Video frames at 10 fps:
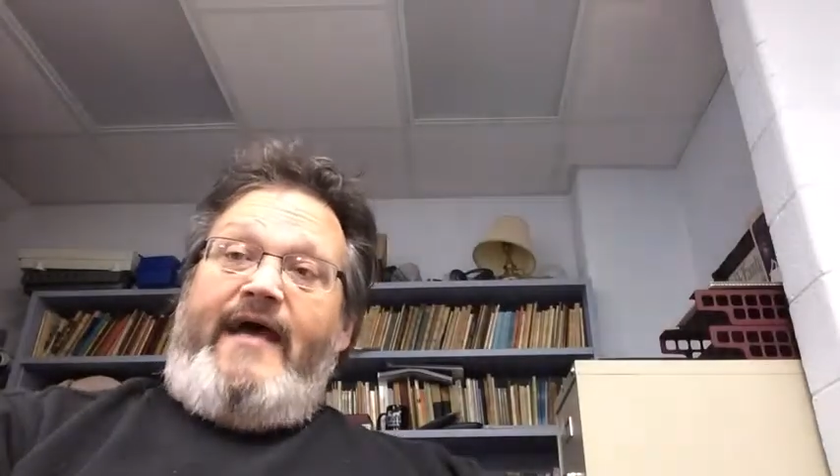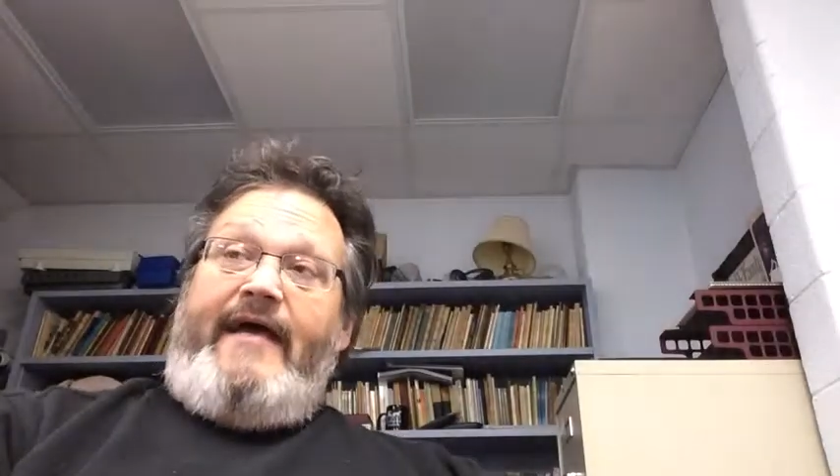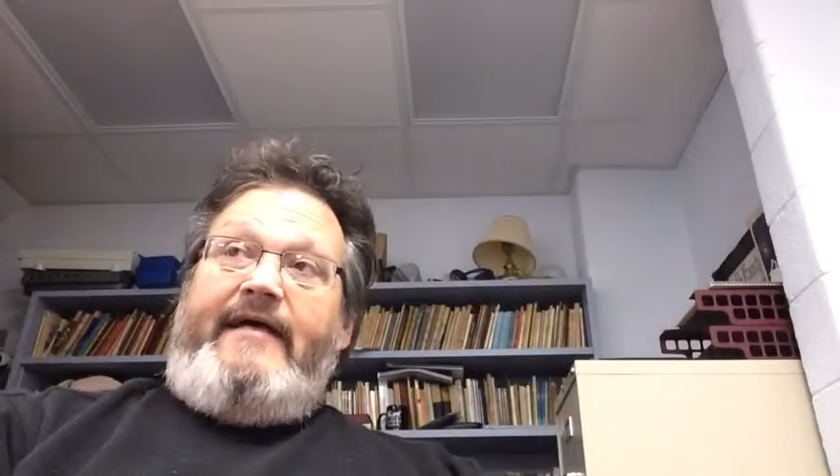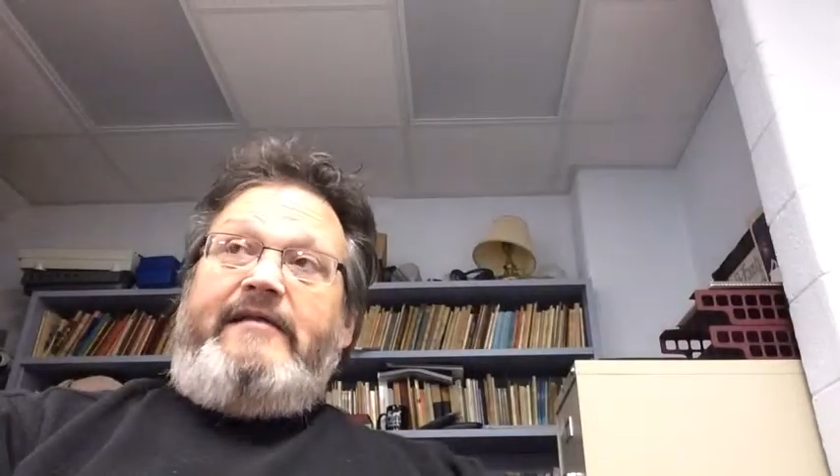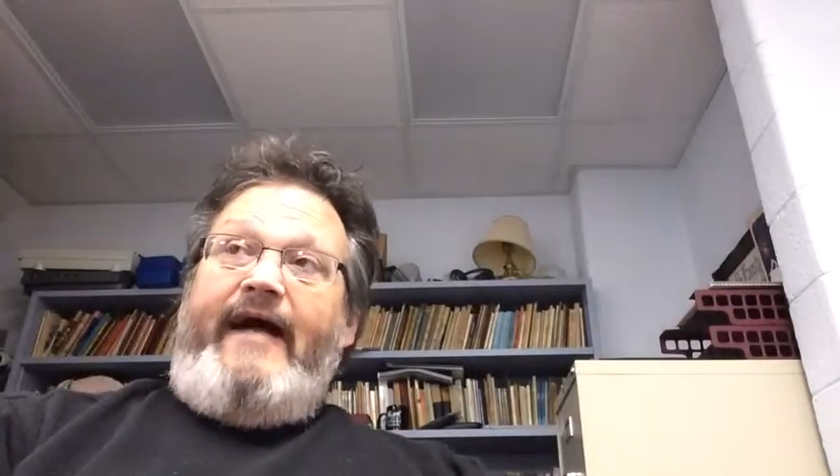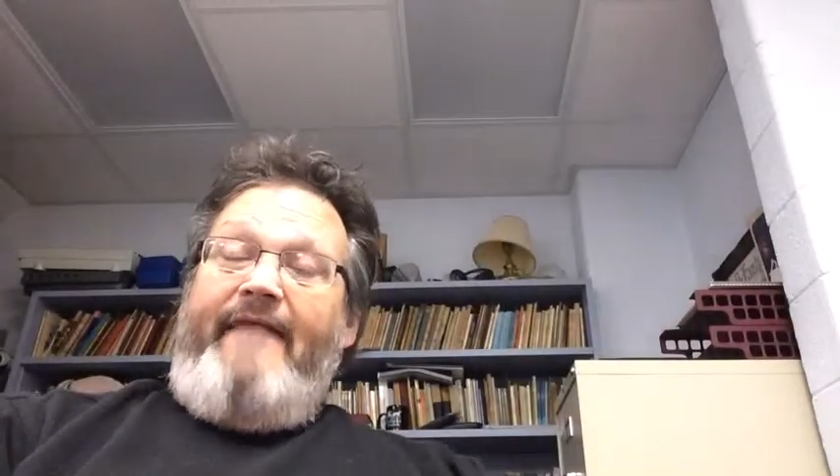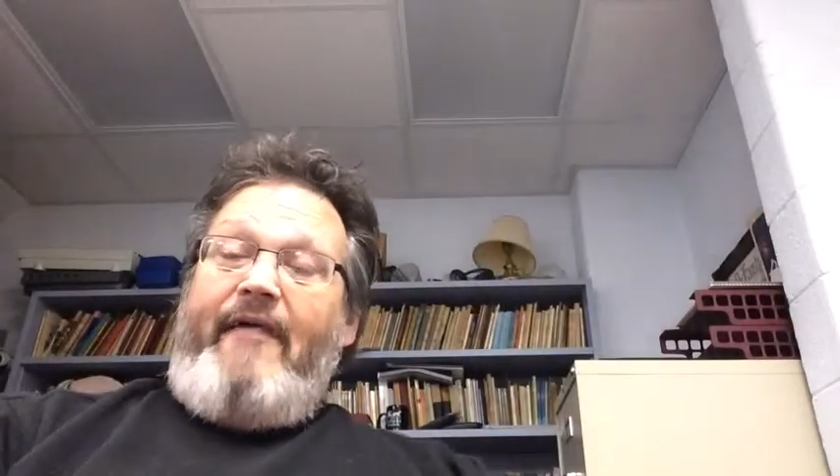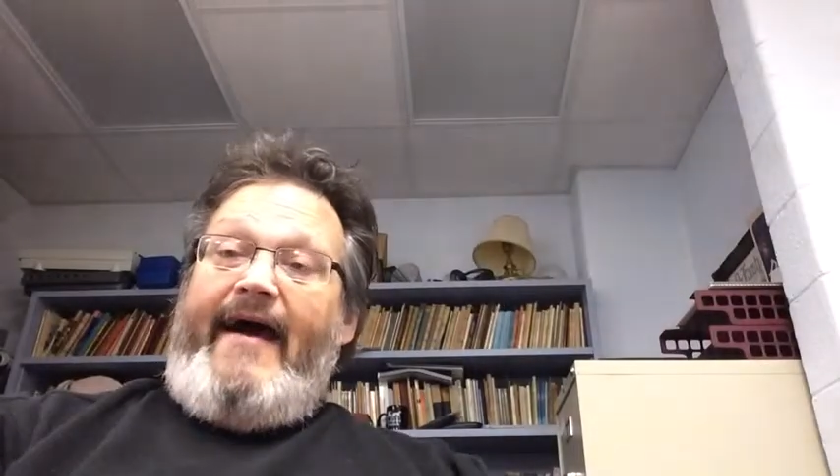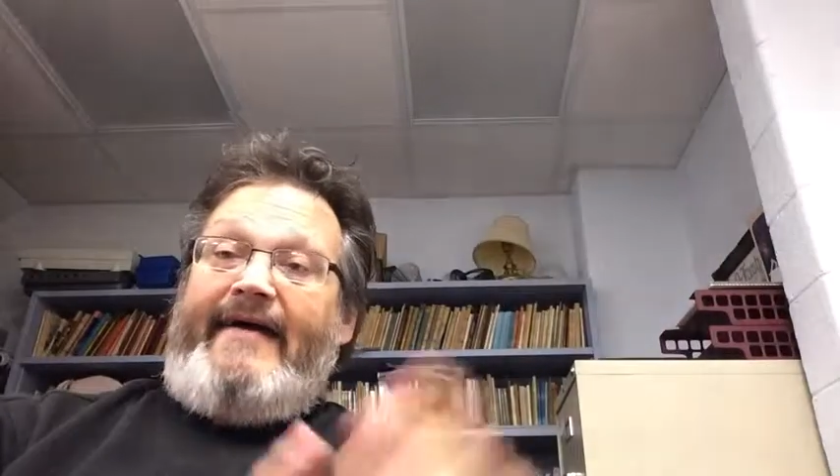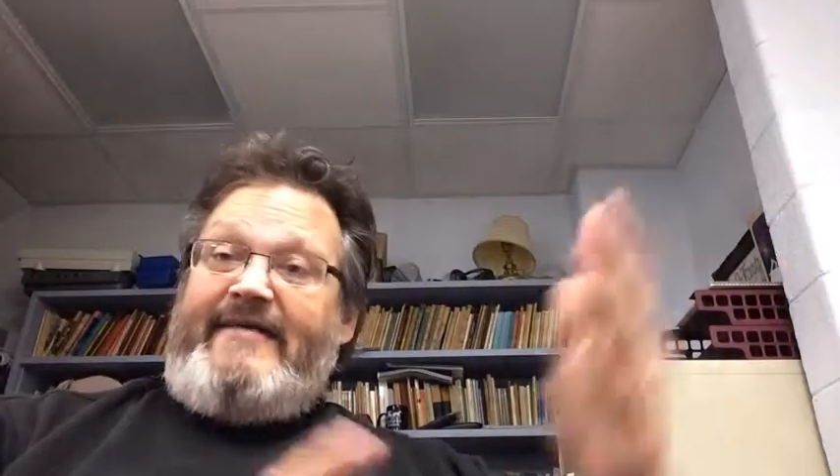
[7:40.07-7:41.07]
a
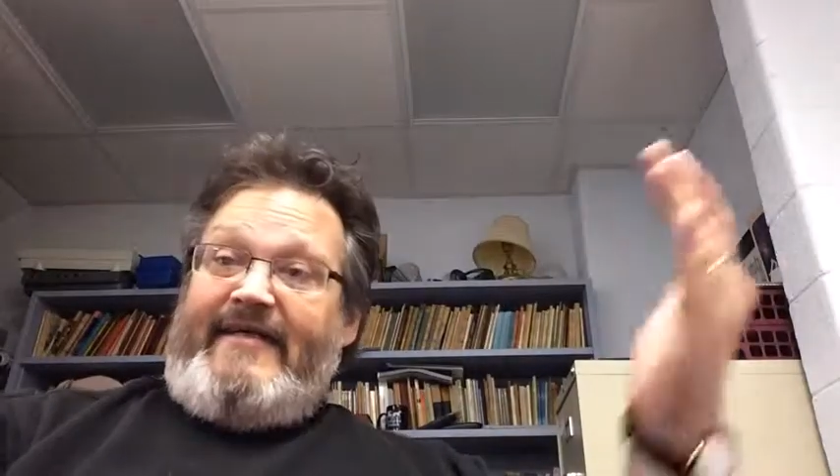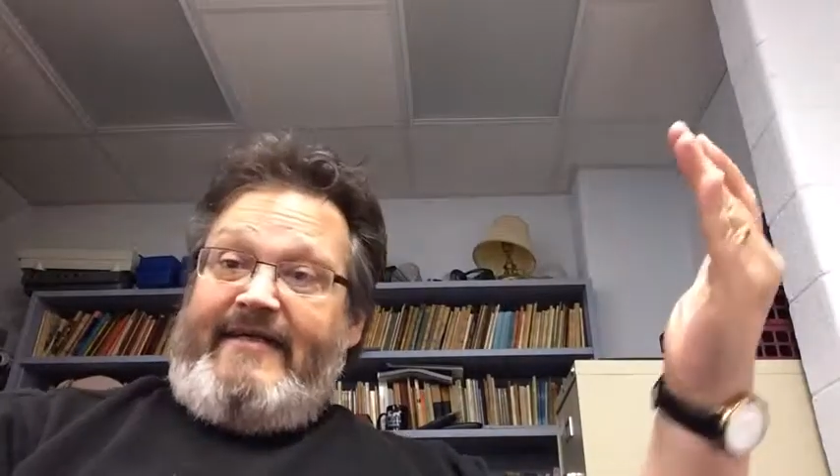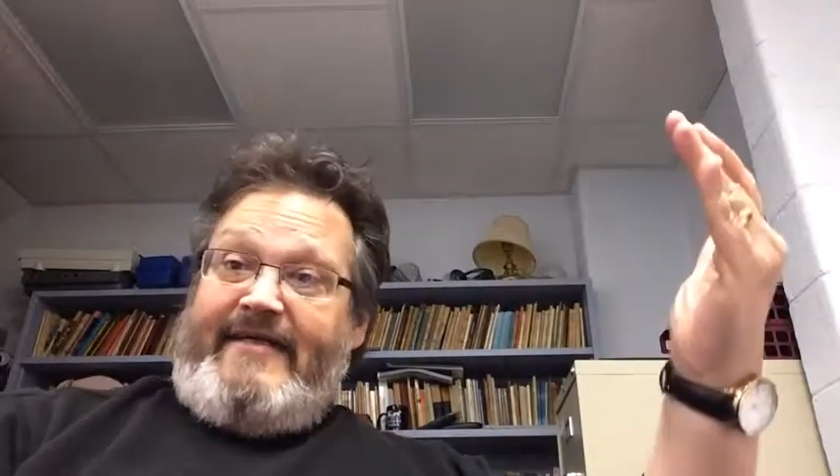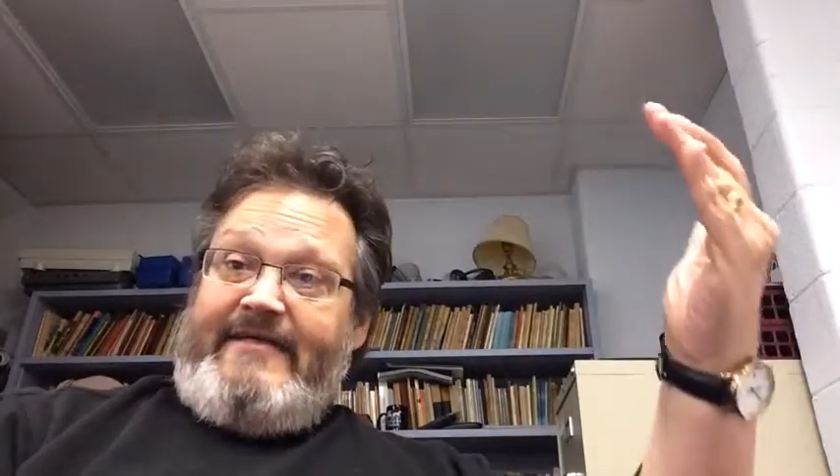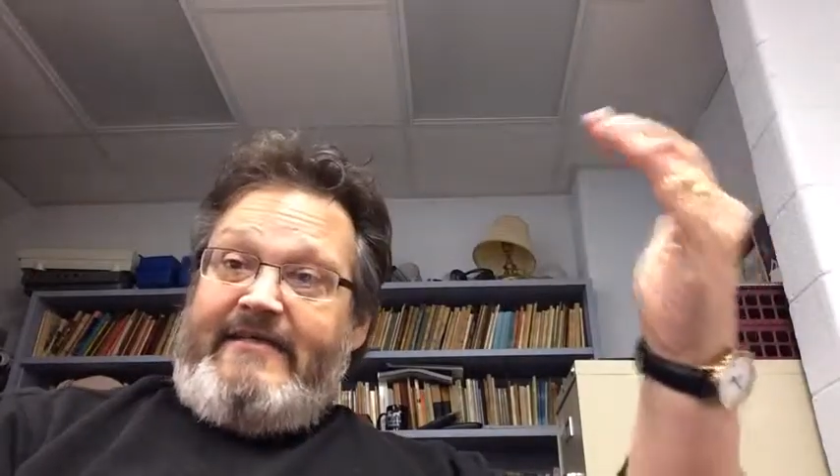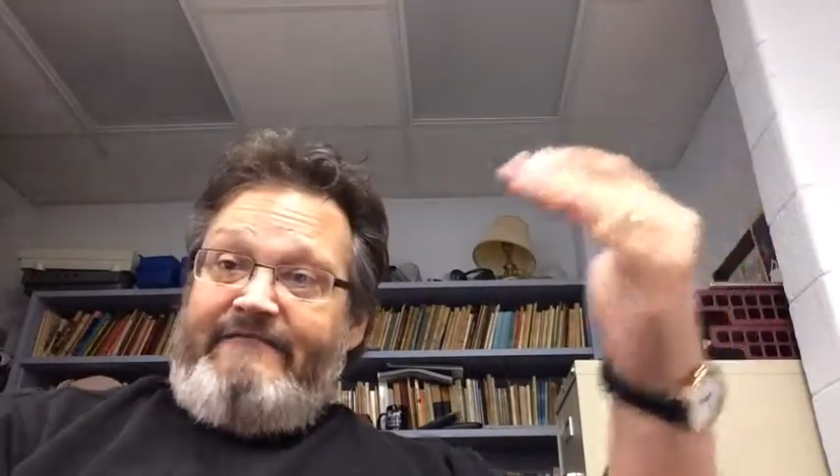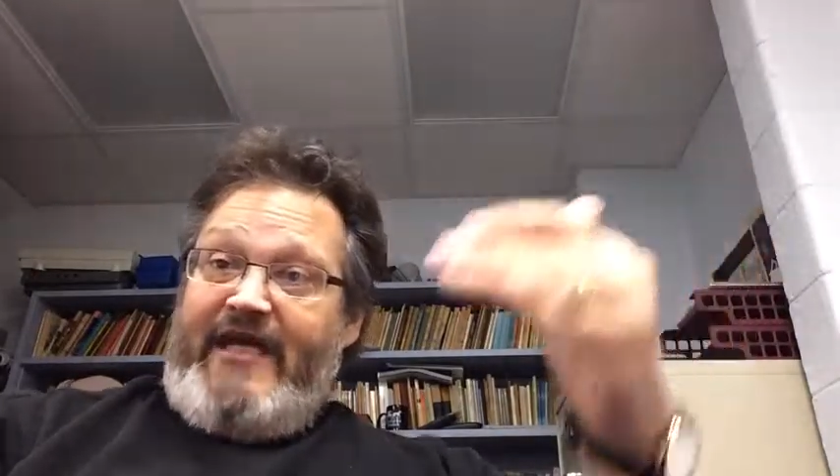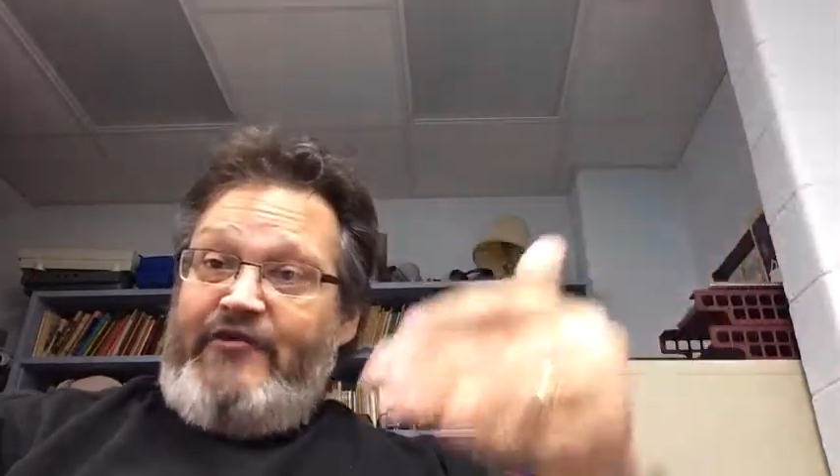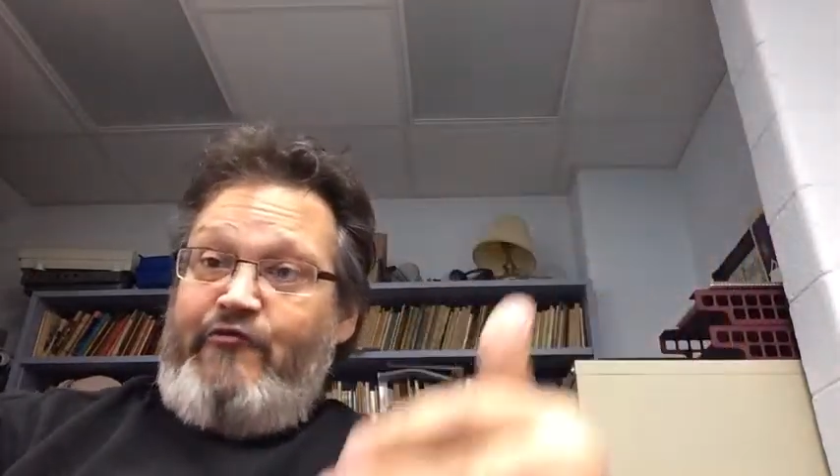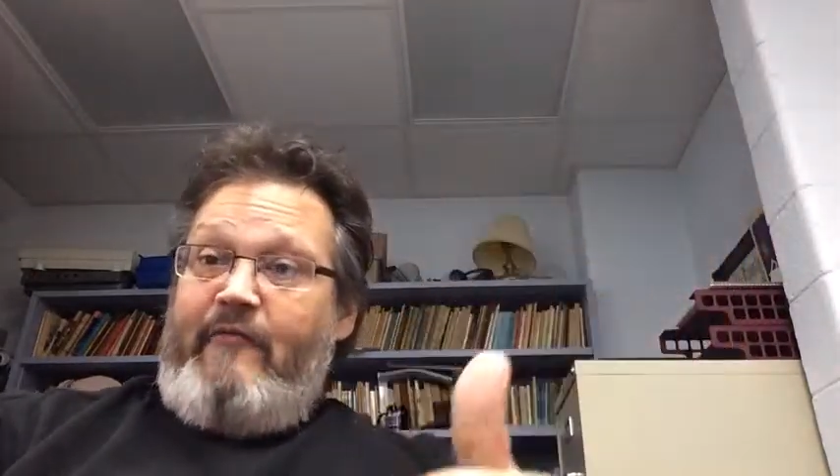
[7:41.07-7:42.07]
climax and a sense of
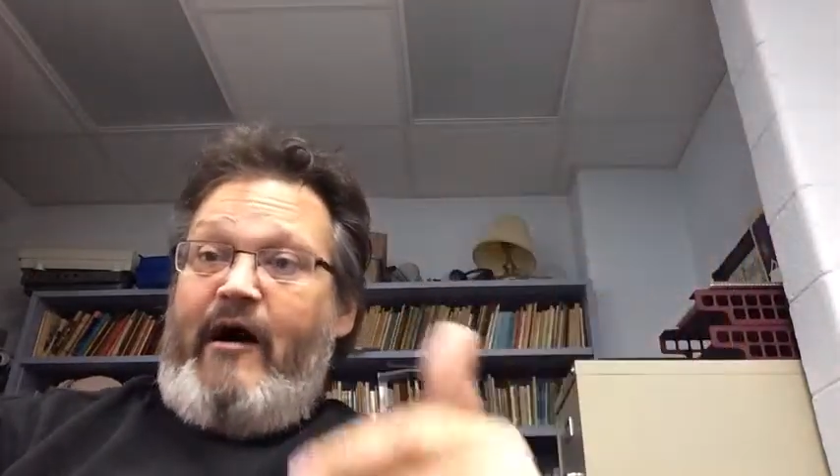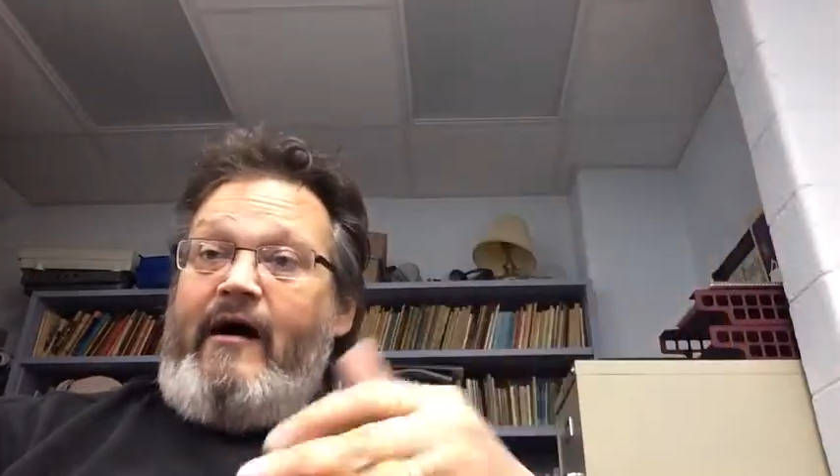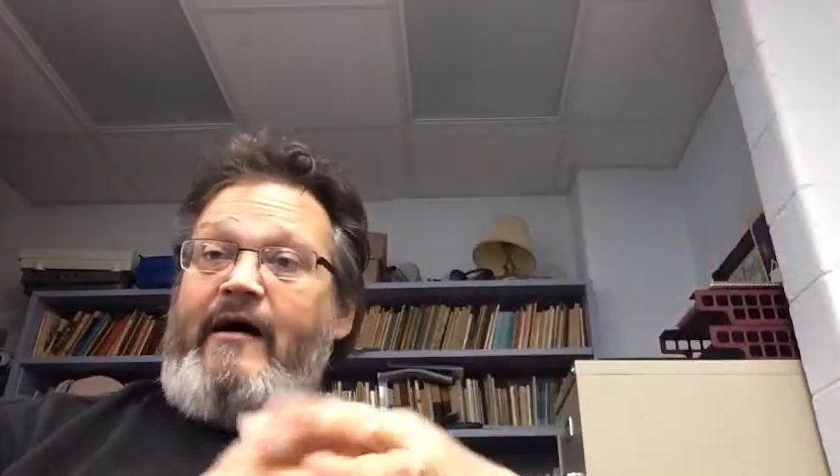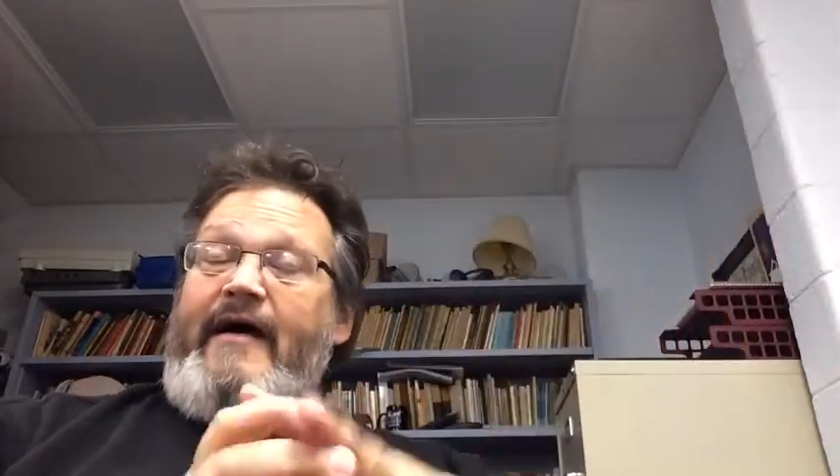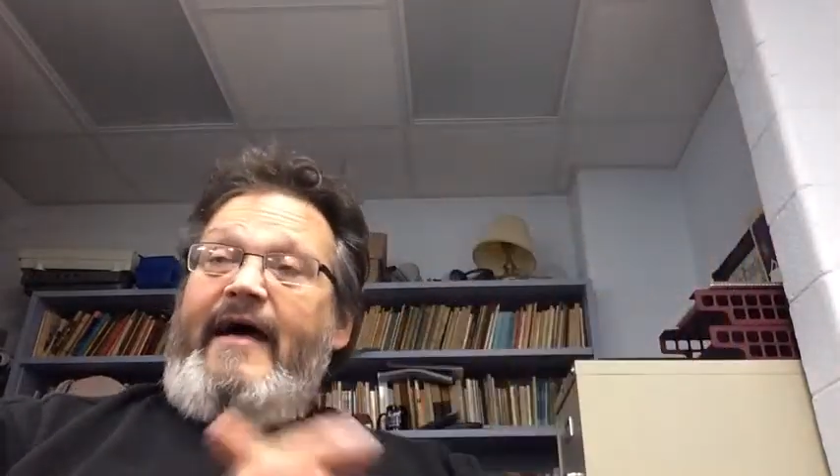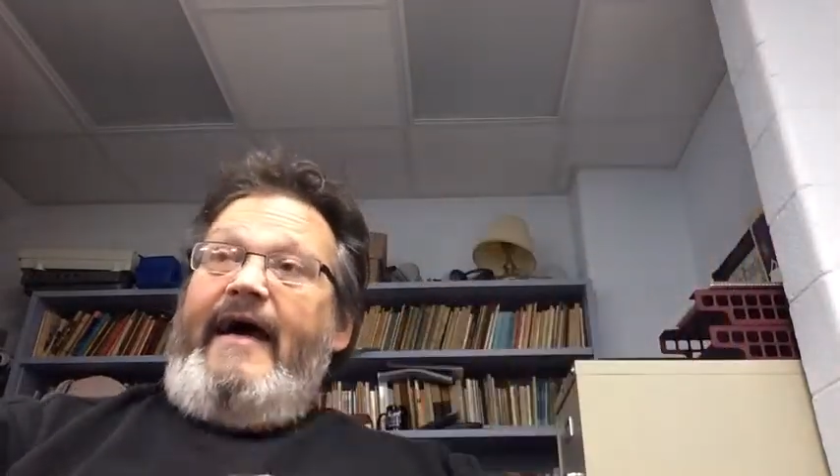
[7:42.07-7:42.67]
denouement